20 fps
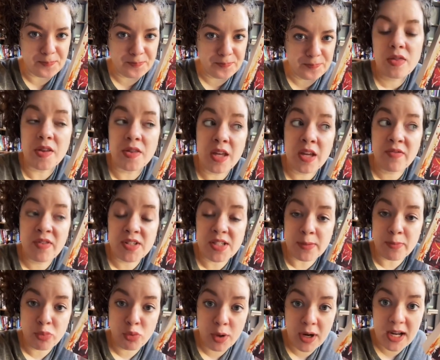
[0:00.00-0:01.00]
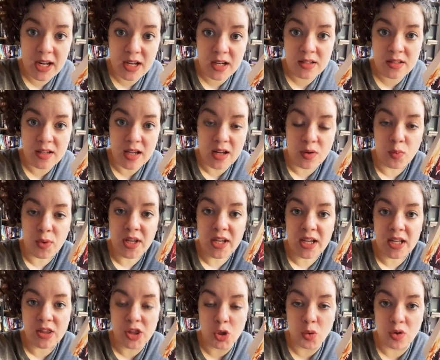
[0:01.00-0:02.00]
Then they visit Briggs, and we
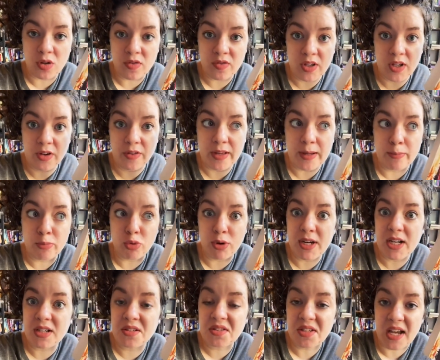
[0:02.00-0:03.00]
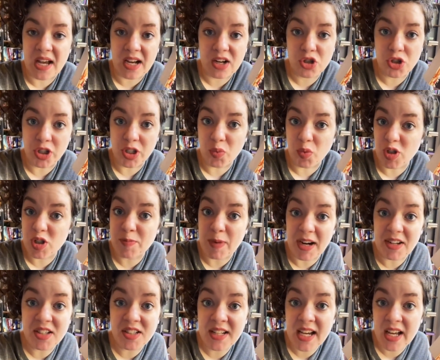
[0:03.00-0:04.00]
get the reveal that Briggs actually
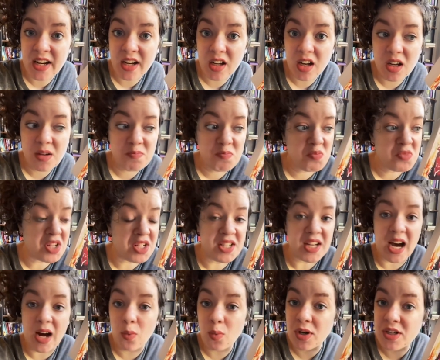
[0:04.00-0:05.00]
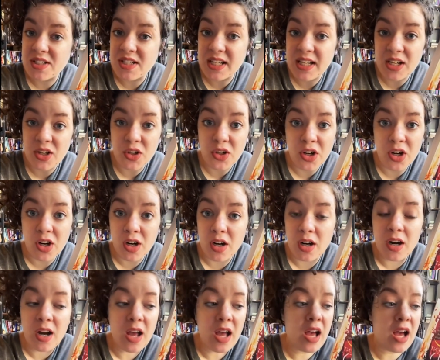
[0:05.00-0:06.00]
respected Danica, did not want to kill her,
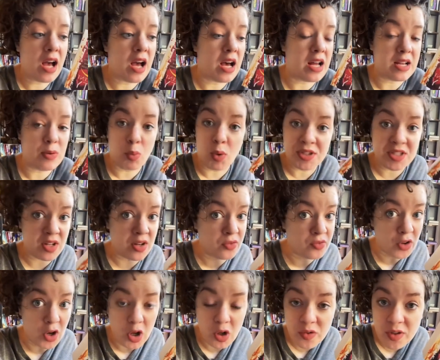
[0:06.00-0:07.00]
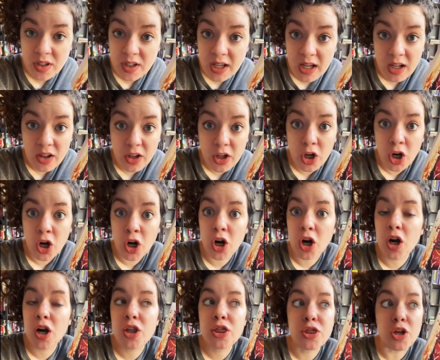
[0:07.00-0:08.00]
uh, wasn't involved in killing
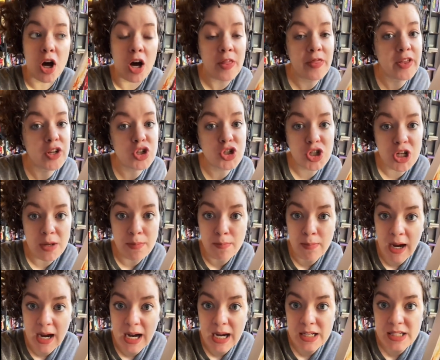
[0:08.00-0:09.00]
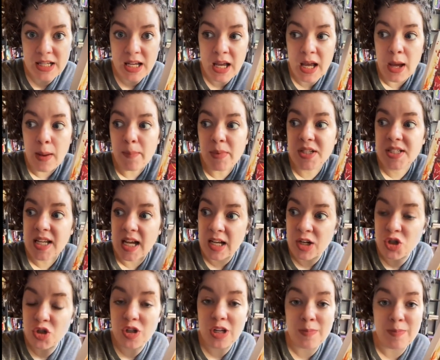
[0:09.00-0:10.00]
her, thought that she might
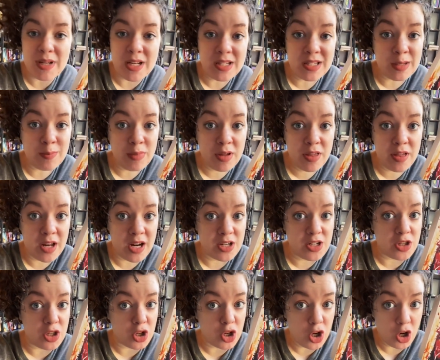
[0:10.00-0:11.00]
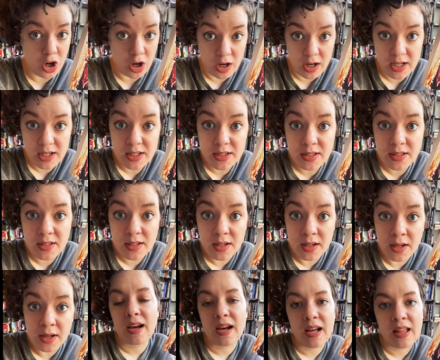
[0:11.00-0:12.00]
potentially be sympathetic to the cause.
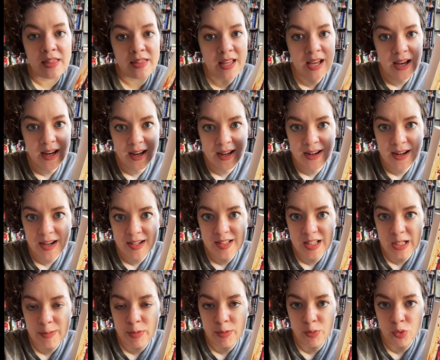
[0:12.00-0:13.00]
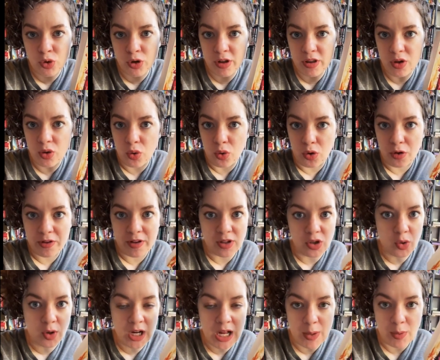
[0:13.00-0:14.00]
And that connects a little bit more to the whole thing
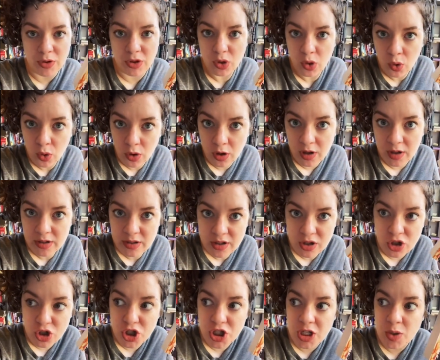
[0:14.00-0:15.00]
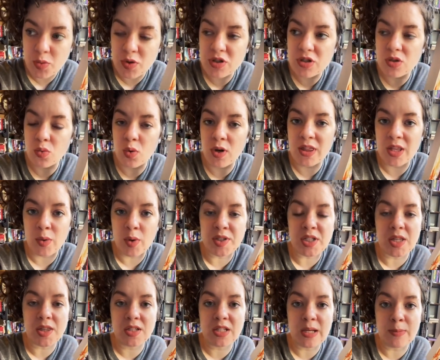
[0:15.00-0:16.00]
going on with the horn, since she was the one that was
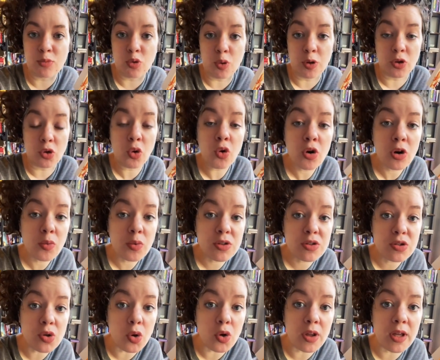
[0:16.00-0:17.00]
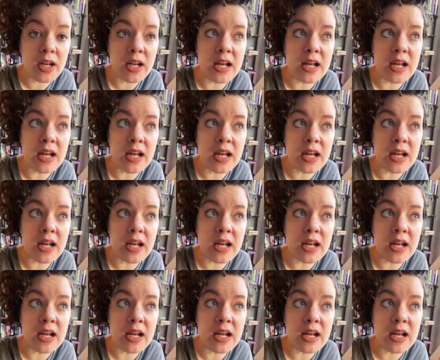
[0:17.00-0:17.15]
at the temple when the horn was stolen.